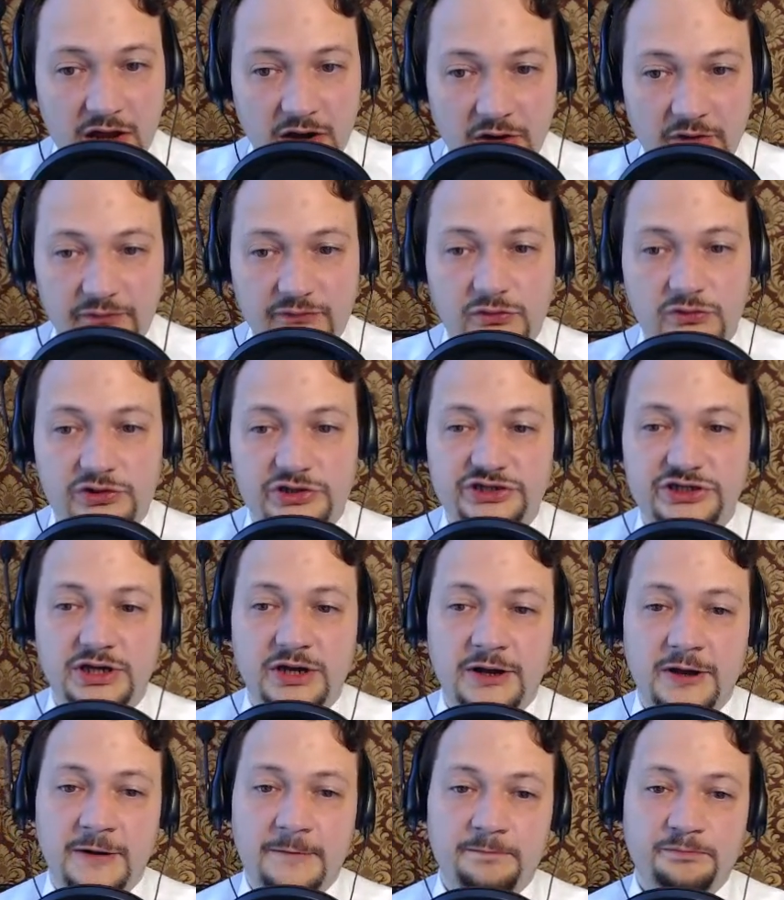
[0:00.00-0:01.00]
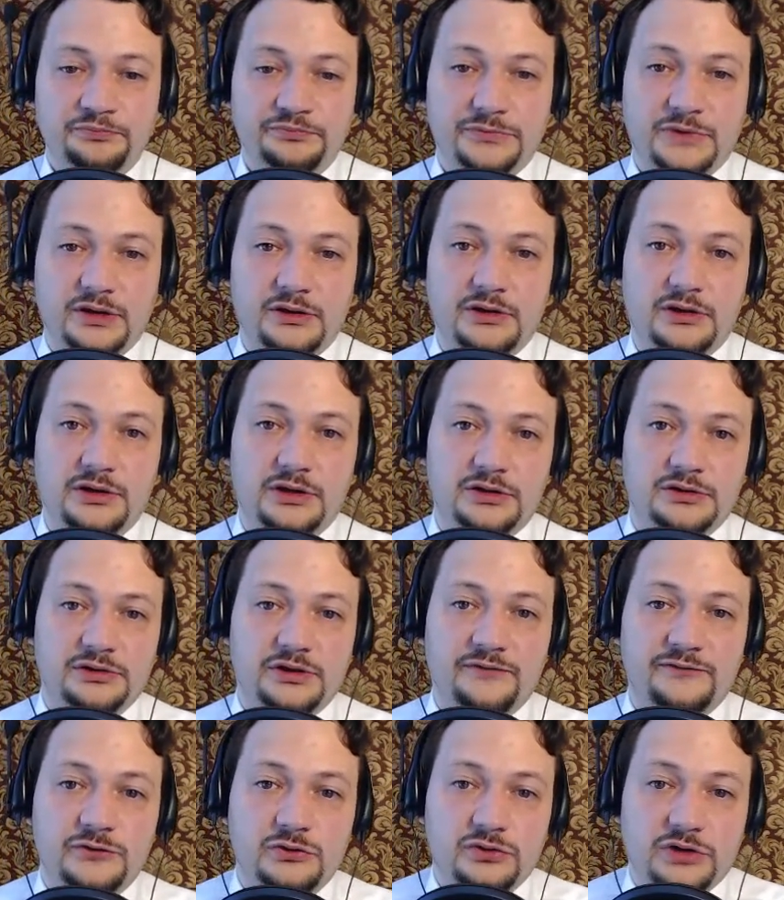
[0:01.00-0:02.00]
Of course,
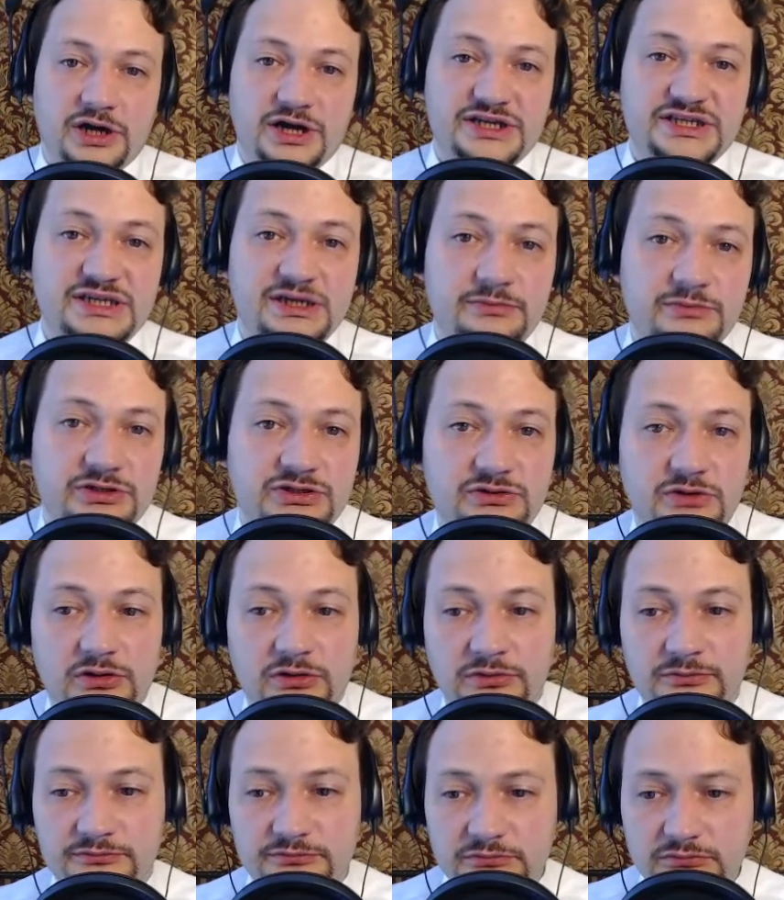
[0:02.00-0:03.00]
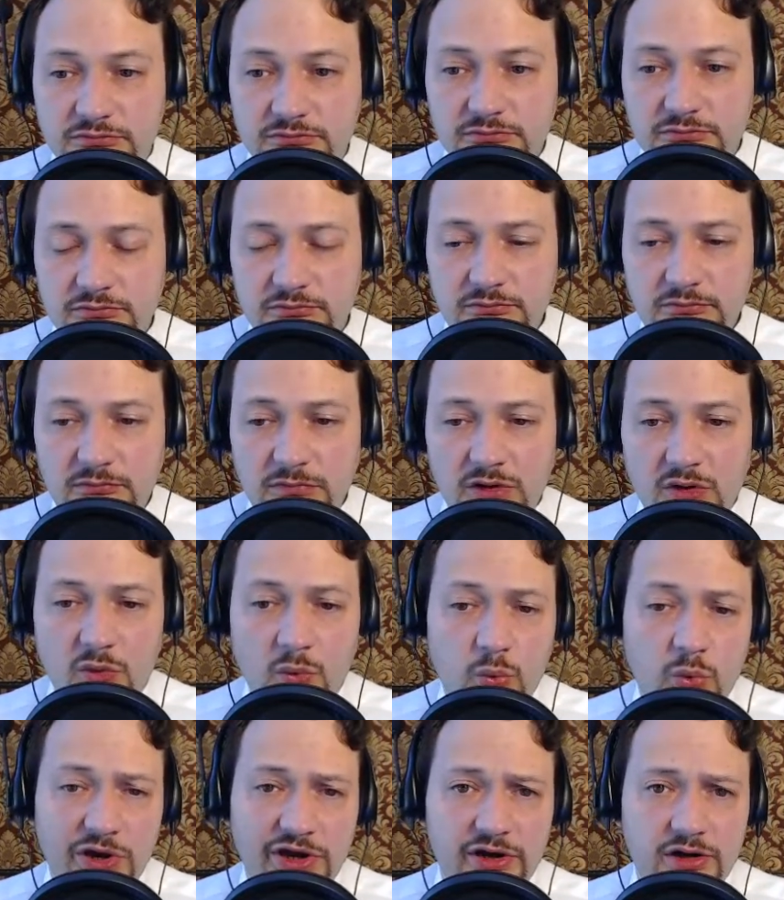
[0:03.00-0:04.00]
if you ask Amazon
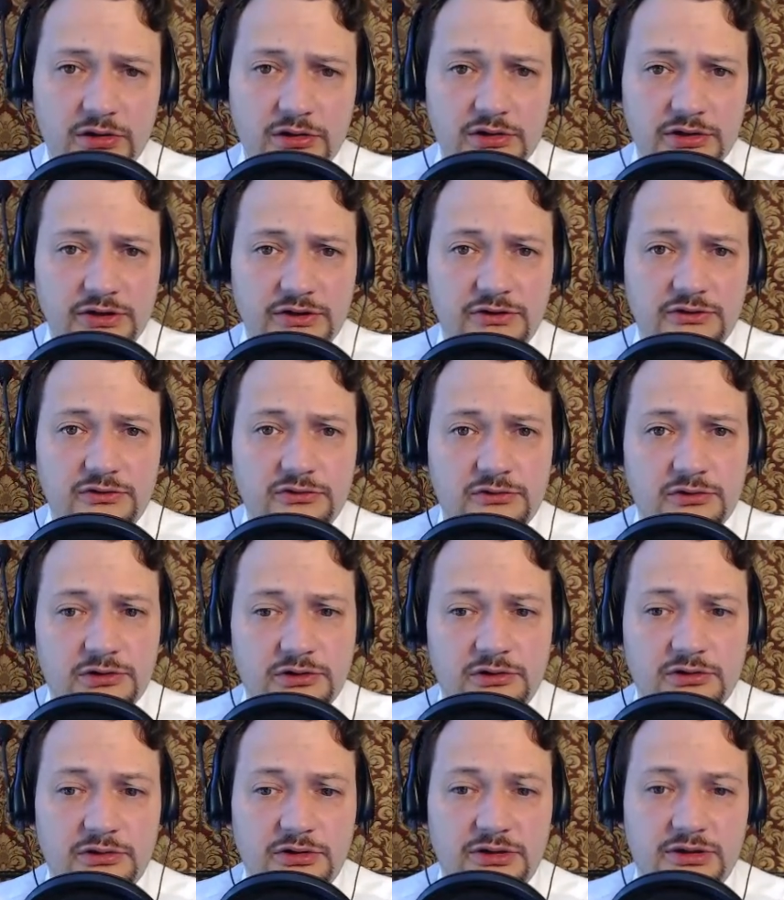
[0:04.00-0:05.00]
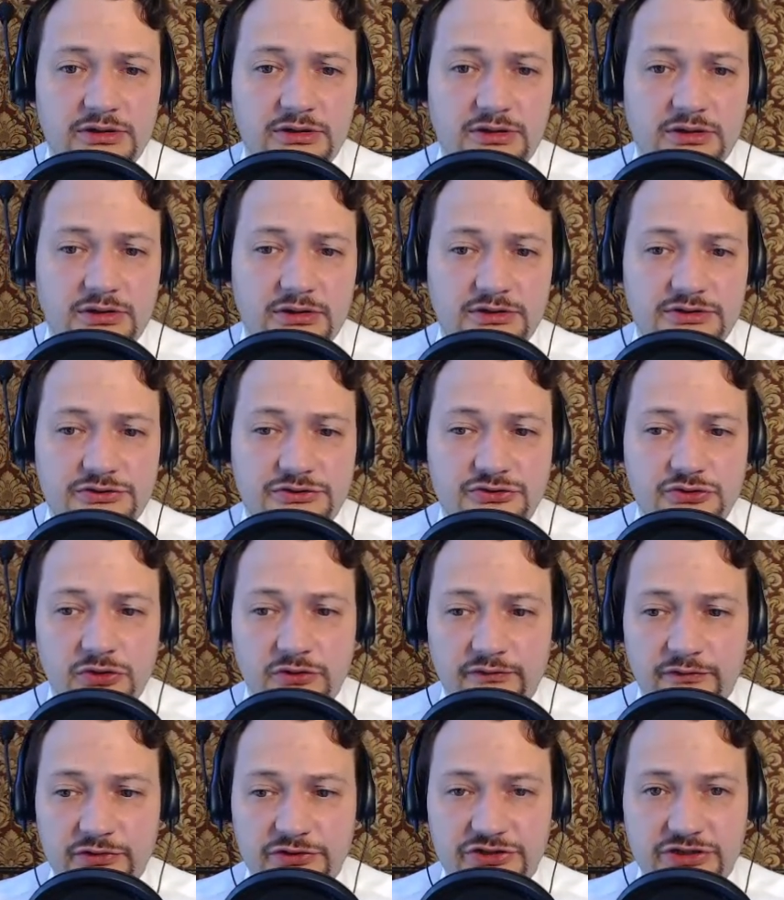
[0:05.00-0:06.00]
where your
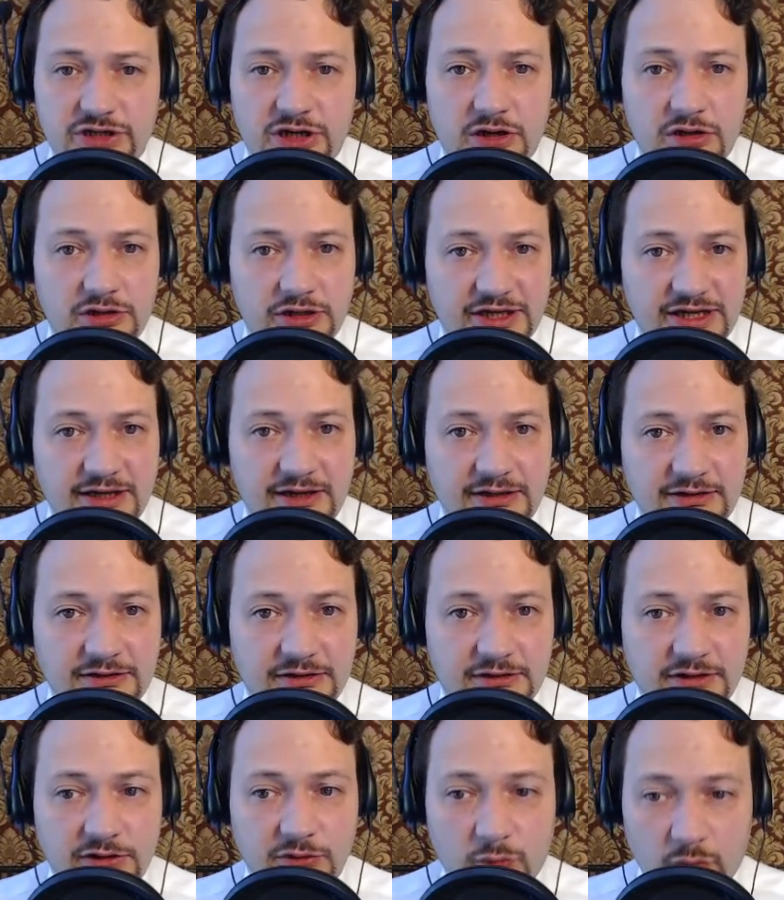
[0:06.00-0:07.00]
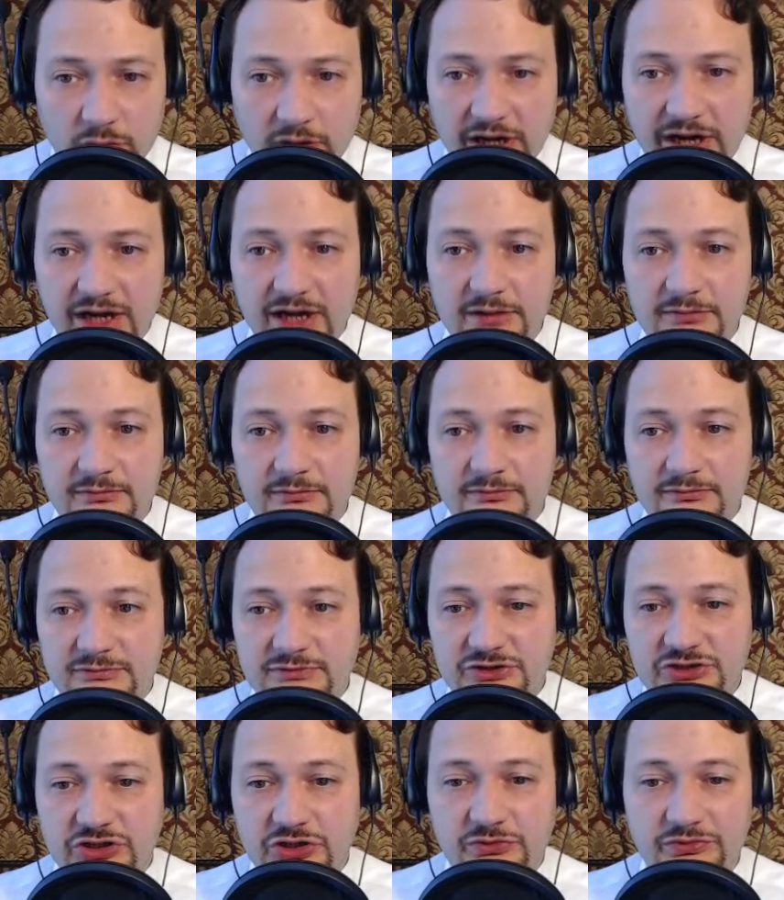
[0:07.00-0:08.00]
servers are located and why I'm
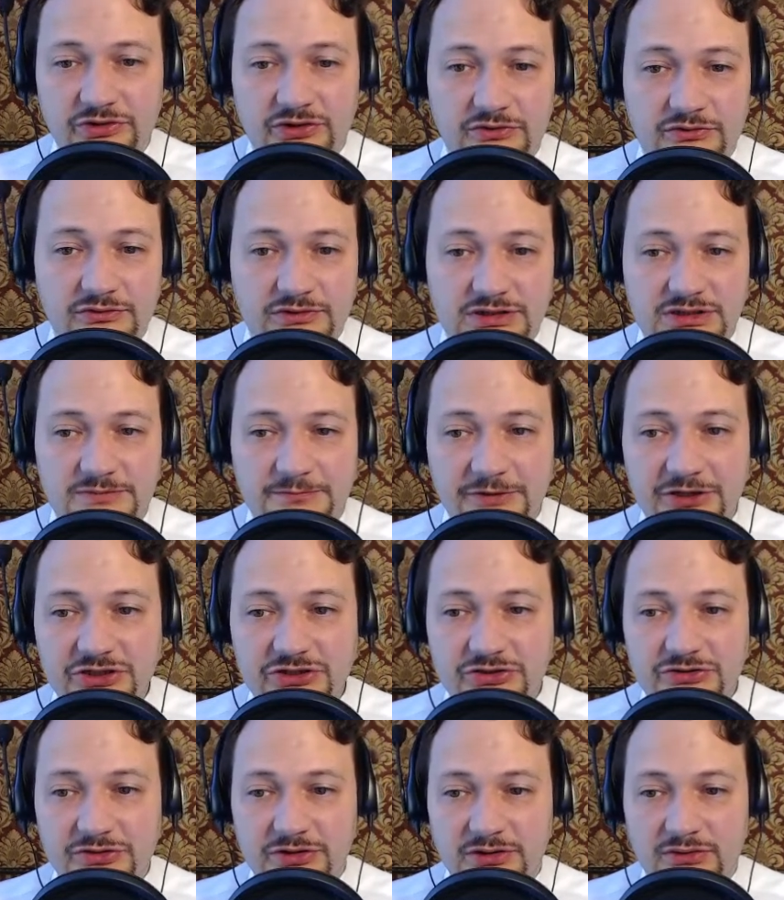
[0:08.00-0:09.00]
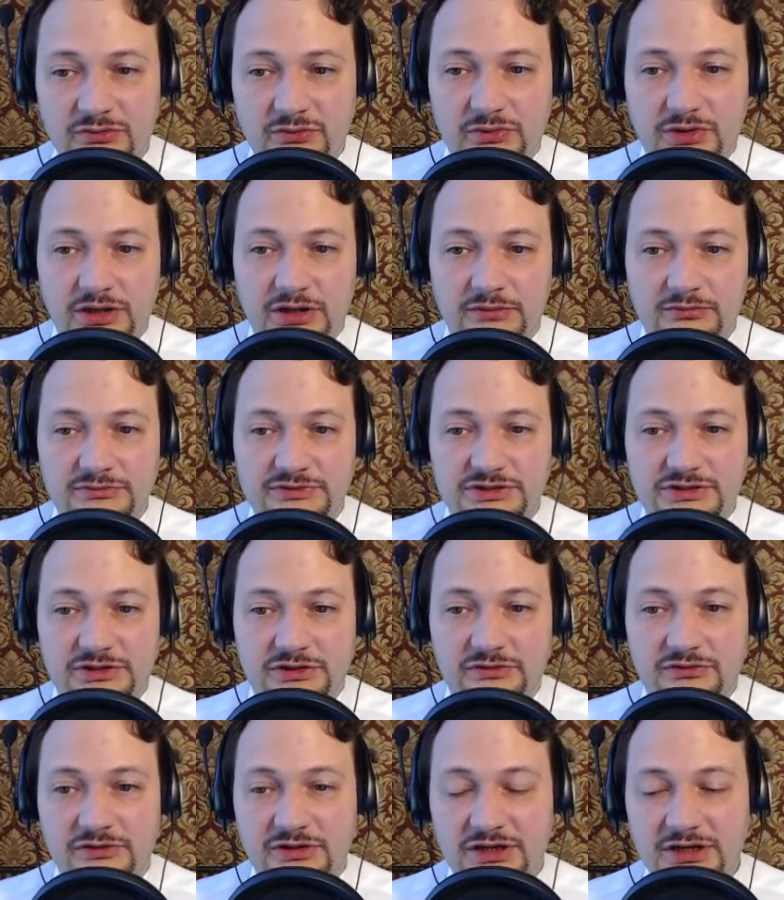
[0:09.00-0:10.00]
showing you this picture and why I'm
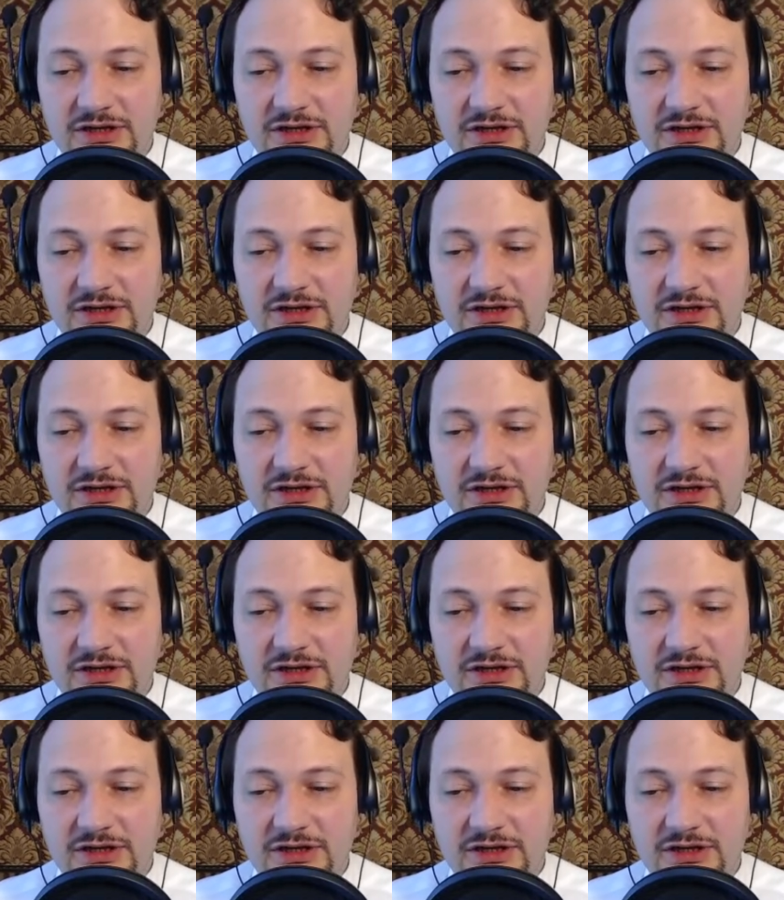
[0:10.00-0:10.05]
so